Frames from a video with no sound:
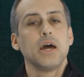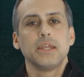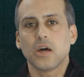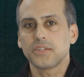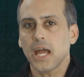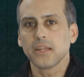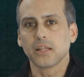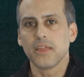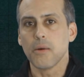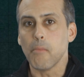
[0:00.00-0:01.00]
Now
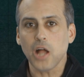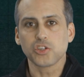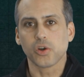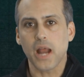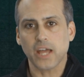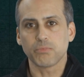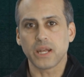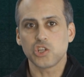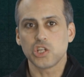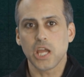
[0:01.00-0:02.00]
technically, the modular
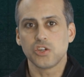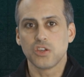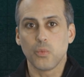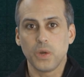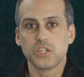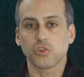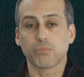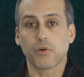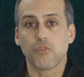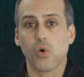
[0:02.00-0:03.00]
exponentiation that we just
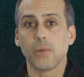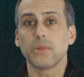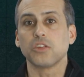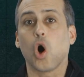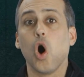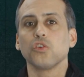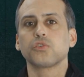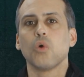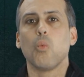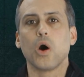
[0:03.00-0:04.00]
performed is
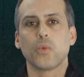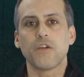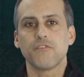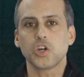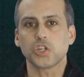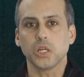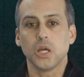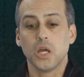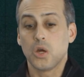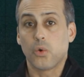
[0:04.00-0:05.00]
also a one-way function.
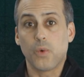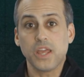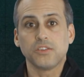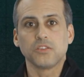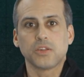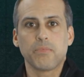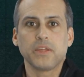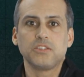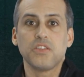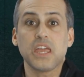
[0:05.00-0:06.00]
Raising
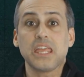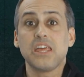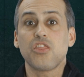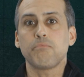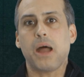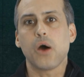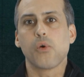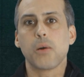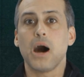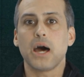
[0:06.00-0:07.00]
something to the eth
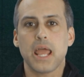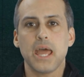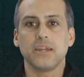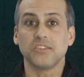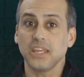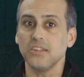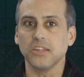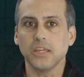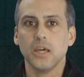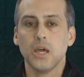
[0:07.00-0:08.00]
power mod n is
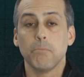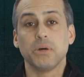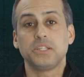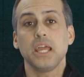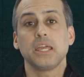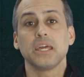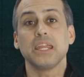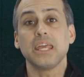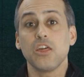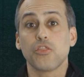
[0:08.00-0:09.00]
easy, but taking
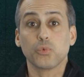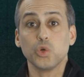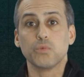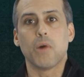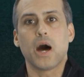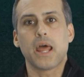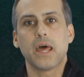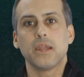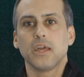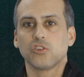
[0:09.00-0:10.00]
an eth root mod
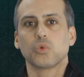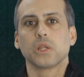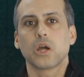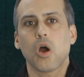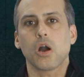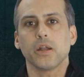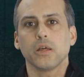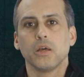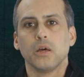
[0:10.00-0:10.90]
n is really hard.